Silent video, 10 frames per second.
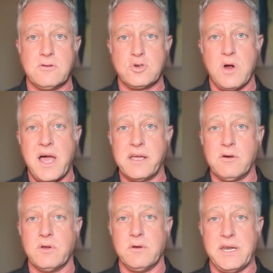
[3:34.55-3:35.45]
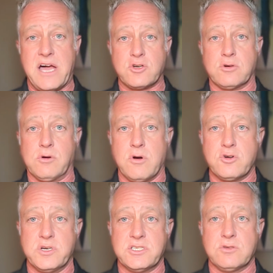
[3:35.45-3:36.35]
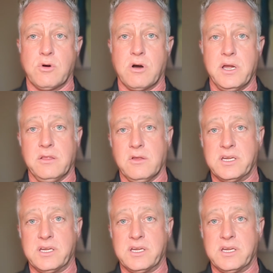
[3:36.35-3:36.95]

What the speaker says: Try going to a natural grocery store and